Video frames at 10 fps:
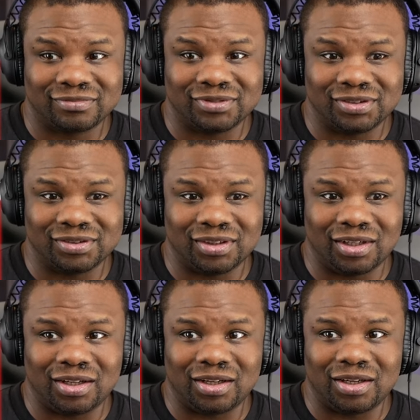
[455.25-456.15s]

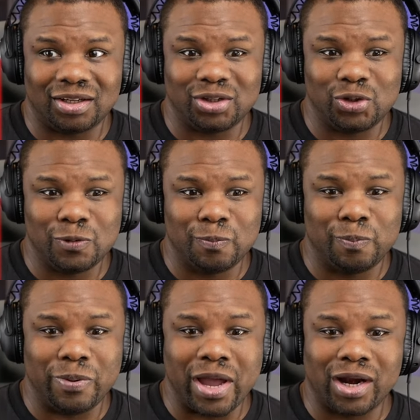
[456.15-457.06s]
You
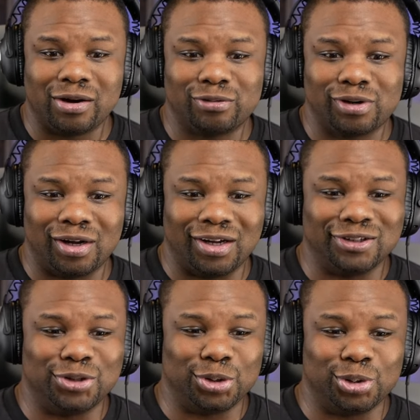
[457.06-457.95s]
better
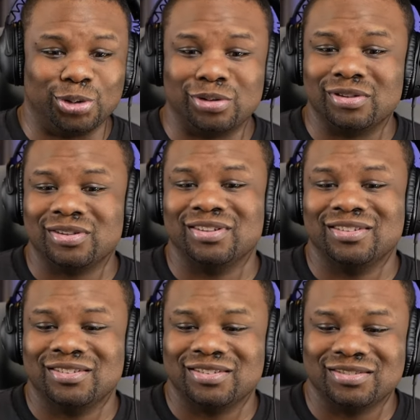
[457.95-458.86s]
run, dude.
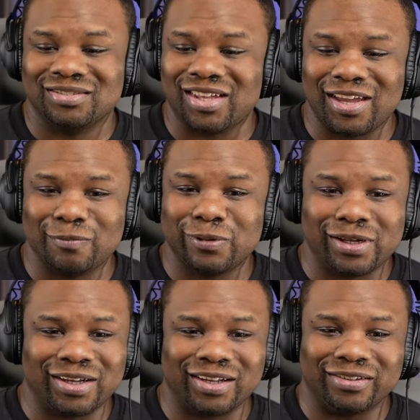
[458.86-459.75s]
They ain't
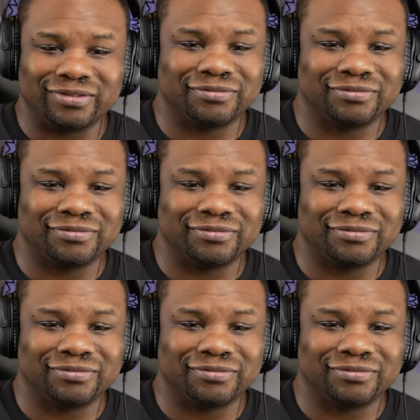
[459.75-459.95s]
playing.